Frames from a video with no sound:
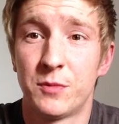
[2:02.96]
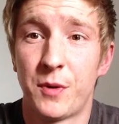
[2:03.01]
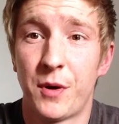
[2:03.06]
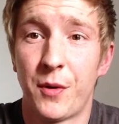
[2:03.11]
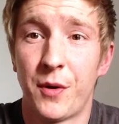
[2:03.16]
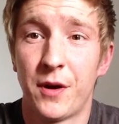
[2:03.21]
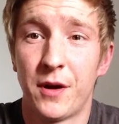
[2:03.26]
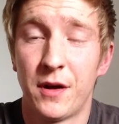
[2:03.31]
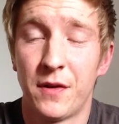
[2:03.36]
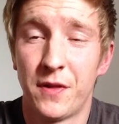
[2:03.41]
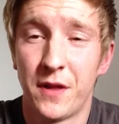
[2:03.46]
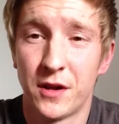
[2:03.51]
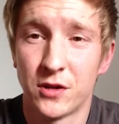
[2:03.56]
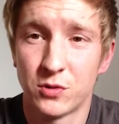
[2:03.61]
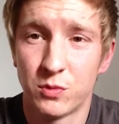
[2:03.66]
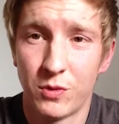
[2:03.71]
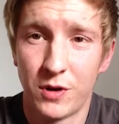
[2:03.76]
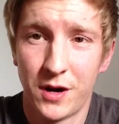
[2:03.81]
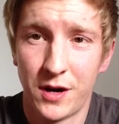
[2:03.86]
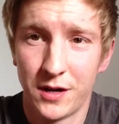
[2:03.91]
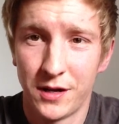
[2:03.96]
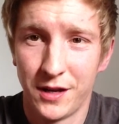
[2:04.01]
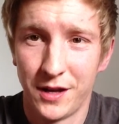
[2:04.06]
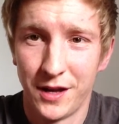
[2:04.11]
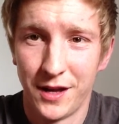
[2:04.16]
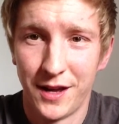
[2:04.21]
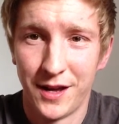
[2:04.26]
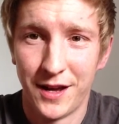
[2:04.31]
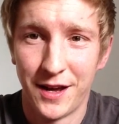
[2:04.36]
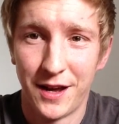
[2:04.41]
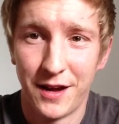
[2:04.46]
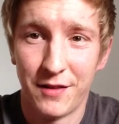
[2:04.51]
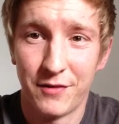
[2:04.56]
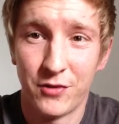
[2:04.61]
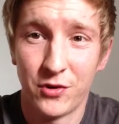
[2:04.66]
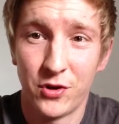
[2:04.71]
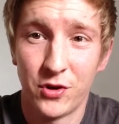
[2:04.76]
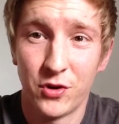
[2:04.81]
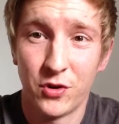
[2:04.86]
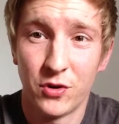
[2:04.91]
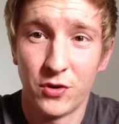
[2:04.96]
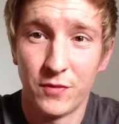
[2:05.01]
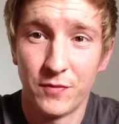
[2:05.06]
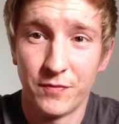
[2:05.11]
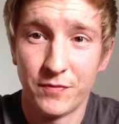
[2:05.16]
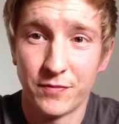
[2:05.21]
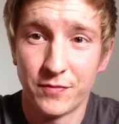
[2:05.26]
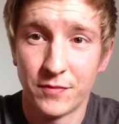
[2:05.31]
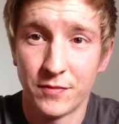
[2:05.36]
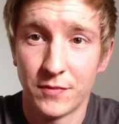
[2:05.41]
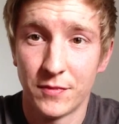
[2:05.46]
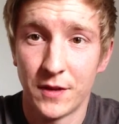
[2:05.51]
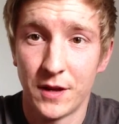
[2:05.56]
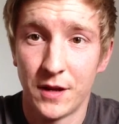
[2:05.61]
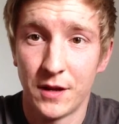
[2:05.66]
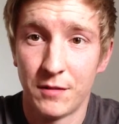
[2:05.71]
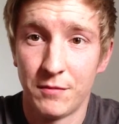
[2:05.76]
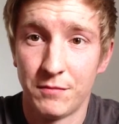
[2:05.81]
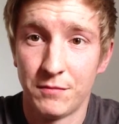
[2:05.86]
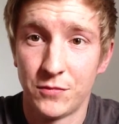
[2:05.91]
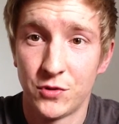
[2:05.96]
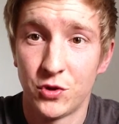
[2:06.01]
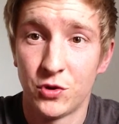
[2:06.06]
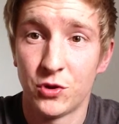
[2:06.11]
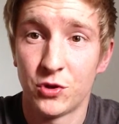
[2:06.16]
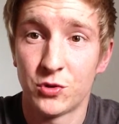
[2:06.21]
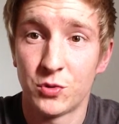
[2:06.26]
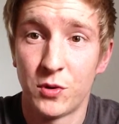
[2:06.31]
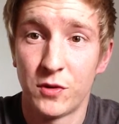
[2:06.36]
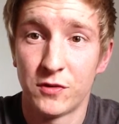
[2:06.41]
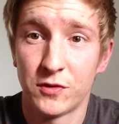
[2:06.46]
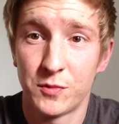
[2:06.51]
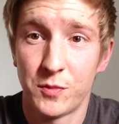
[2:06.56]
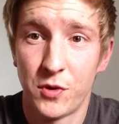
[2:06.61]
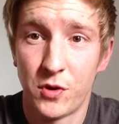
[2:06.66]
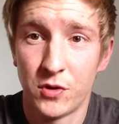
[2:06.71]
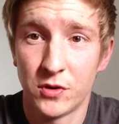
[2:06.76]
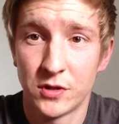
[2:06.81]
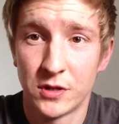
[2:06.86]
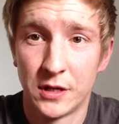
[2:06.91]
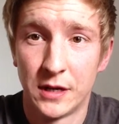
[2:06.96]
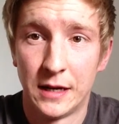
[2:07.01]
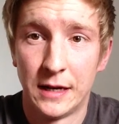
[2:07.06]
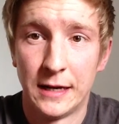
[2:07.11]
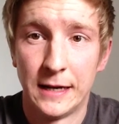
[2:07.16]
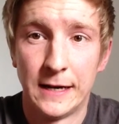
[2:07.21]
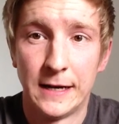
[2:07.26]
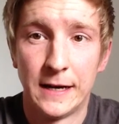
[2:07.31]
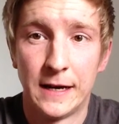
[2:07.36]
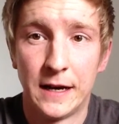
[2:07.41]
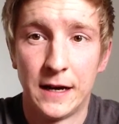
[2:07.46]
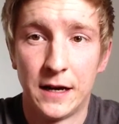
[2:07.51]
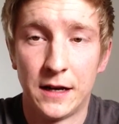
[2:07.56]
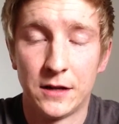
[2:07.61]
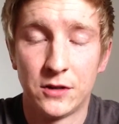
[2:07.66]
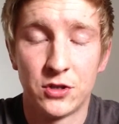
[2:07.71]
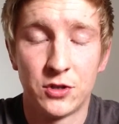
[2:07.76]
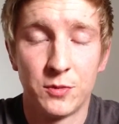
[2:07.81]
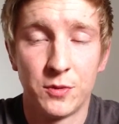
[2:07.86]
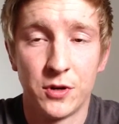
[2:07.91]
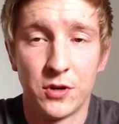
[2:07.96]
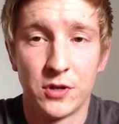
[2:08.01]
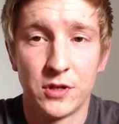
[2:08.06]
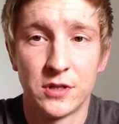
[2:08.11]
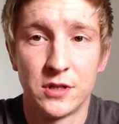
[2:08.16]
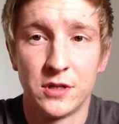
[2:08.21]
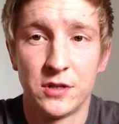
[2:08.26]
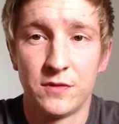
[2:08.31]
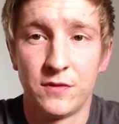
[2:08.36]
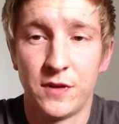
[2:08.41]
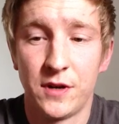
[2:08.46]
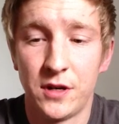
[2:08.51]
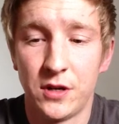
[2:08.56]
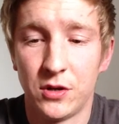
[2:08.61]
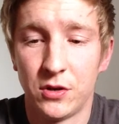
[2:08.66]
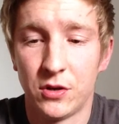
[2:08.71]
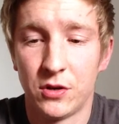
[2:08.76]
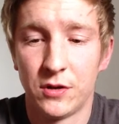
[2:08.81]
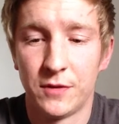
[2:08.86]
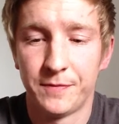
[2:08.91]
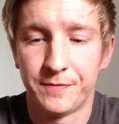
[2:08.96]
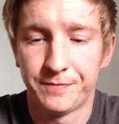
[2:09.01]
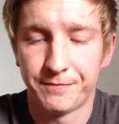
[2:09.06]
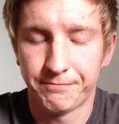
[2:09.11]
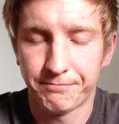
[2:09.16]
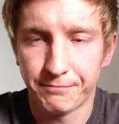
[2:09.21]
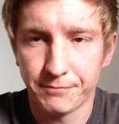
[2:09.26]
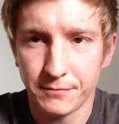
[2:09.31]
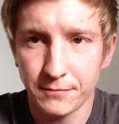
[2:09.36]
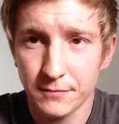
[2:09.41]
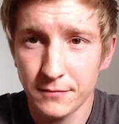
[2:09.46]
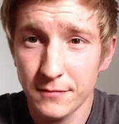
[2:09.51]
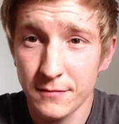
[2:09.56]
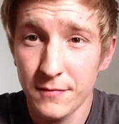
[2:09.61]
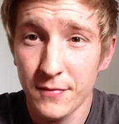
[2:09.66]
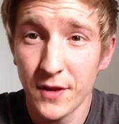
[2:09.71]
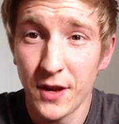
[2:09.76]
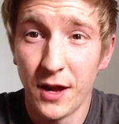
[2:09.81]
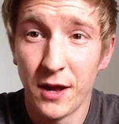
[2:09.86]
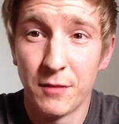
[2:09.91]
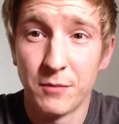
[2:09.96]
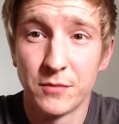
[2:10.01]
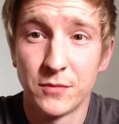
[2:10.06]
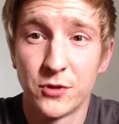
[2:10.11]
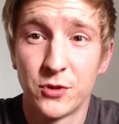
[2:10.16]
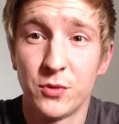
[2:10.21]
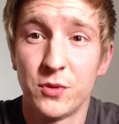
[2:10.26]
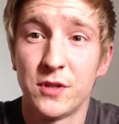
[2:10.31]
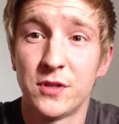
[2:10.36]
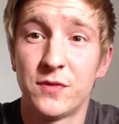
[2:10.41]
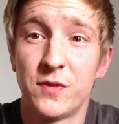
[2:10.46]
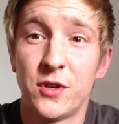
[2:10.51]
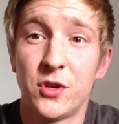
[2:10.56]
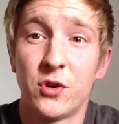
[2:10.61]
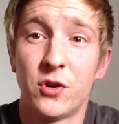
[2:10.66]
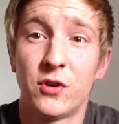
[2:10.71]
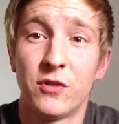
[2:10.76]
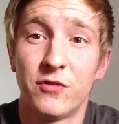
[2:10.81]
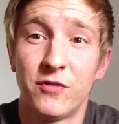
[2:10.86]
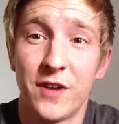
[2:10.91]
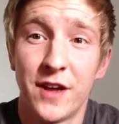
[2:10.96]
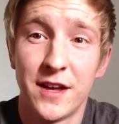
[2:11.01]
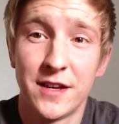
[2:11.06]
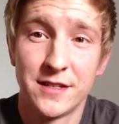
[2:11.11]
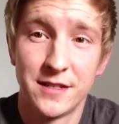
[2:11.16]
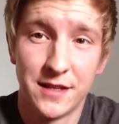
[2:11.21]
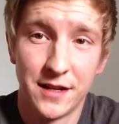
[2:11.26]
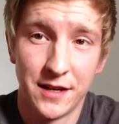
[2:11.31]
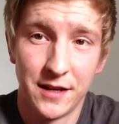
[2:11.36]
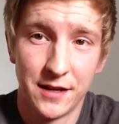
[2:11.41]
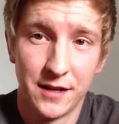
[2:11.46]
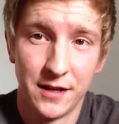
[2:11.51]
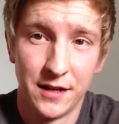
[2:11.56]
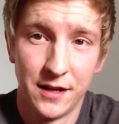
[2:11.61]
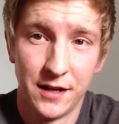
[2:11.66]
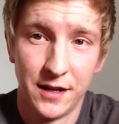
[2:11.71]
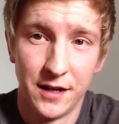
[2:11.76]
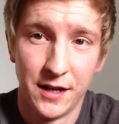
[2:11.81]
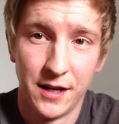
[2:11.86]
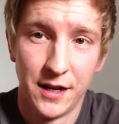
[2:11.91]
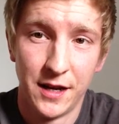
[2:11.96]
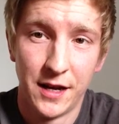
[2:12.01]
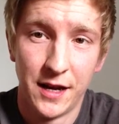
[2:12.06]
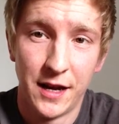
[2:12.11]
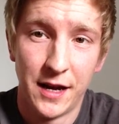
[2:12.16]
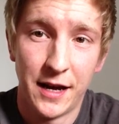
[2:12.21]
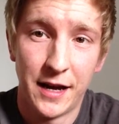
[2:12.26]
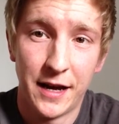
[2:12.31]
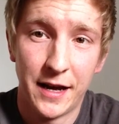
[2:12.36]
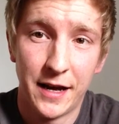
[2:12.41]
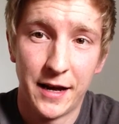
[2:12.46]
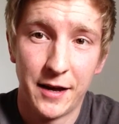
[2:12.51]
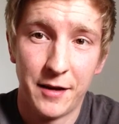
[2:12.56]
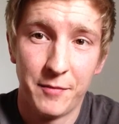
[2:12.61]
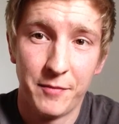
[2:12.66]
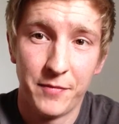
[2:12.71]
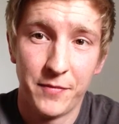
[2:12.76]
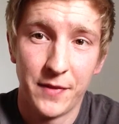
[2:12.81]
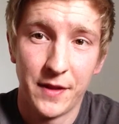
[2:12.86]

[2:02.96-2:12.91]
about it, and that's why I've only got done the 12 spots. And to be honest, this video, I'm doing this video on a Thursday. The